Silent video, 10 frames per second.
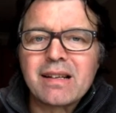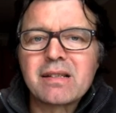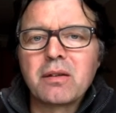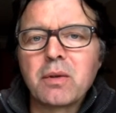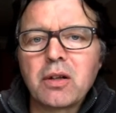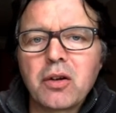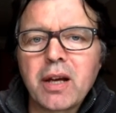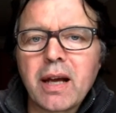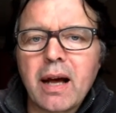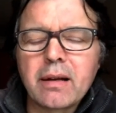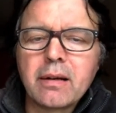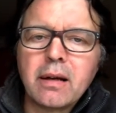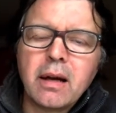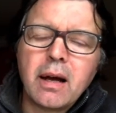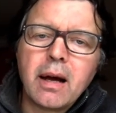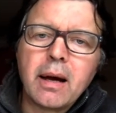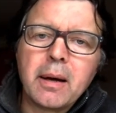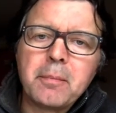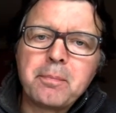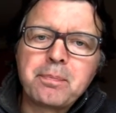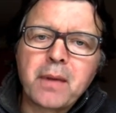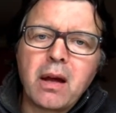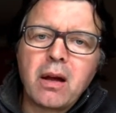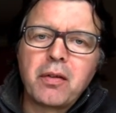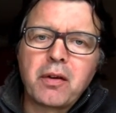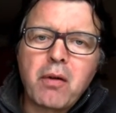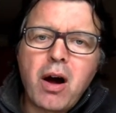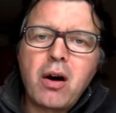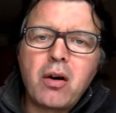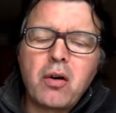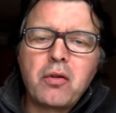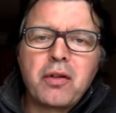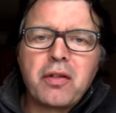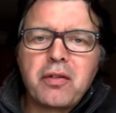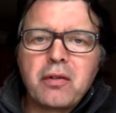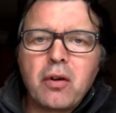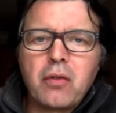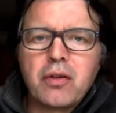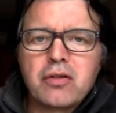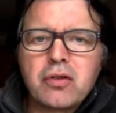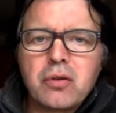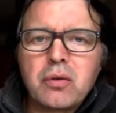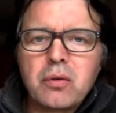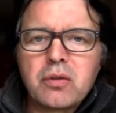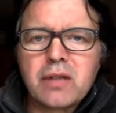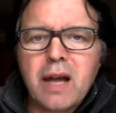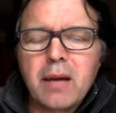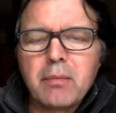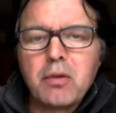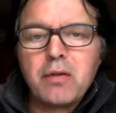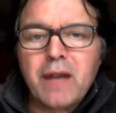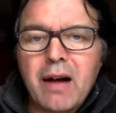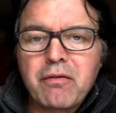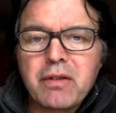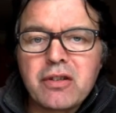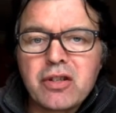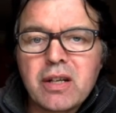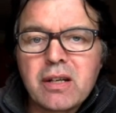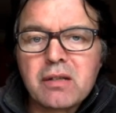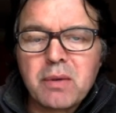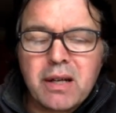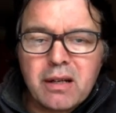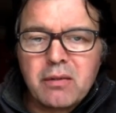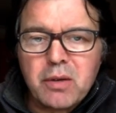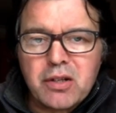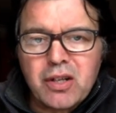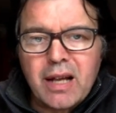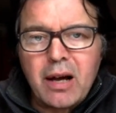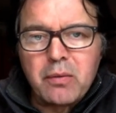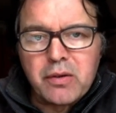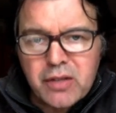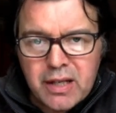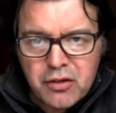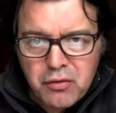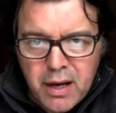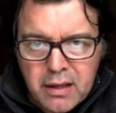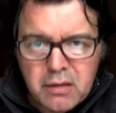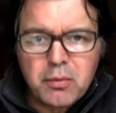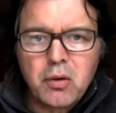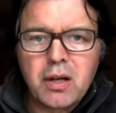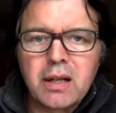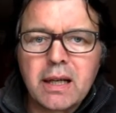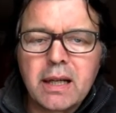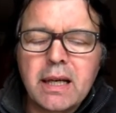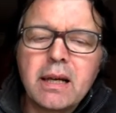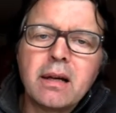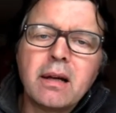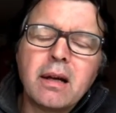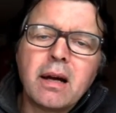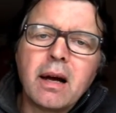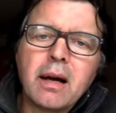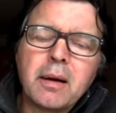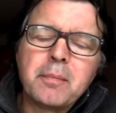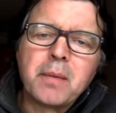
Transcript: that we're looking at. There are other tools like moving averages which can help you see trend more clearly, and